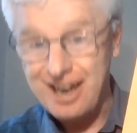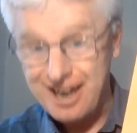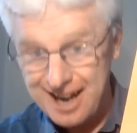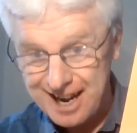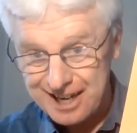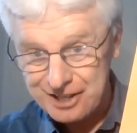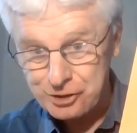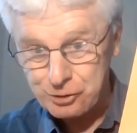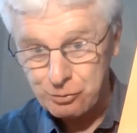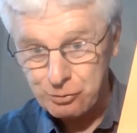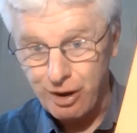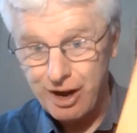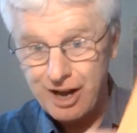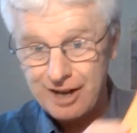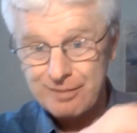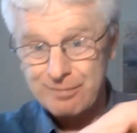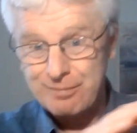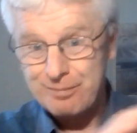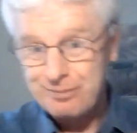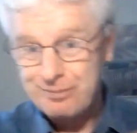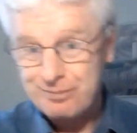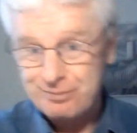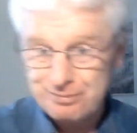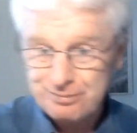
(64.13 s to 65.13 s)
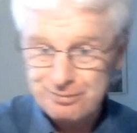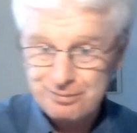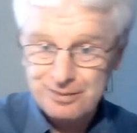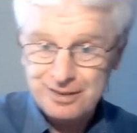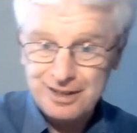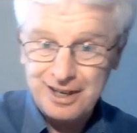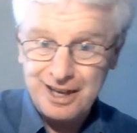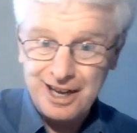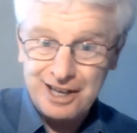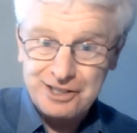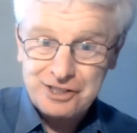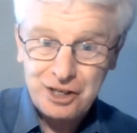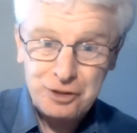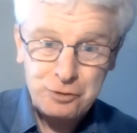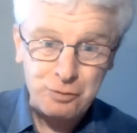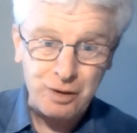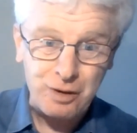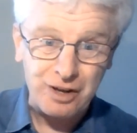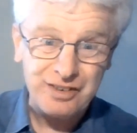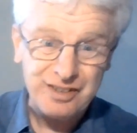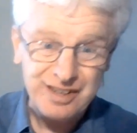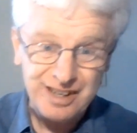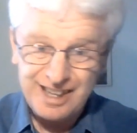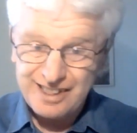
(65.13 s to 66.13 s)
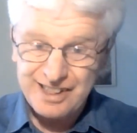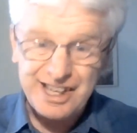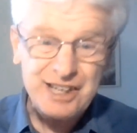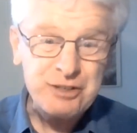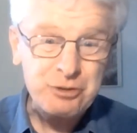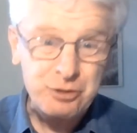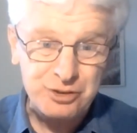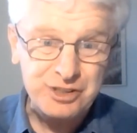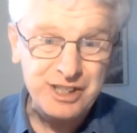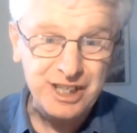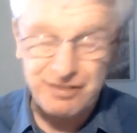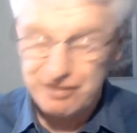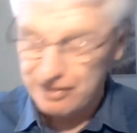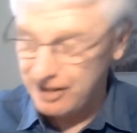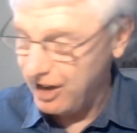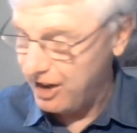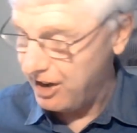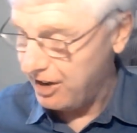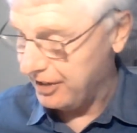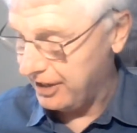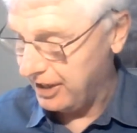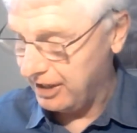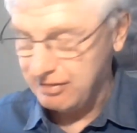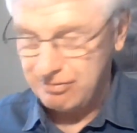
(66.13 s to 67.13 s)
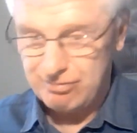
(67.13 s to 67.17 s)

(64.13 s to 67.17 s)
last one is this one. This was even harder.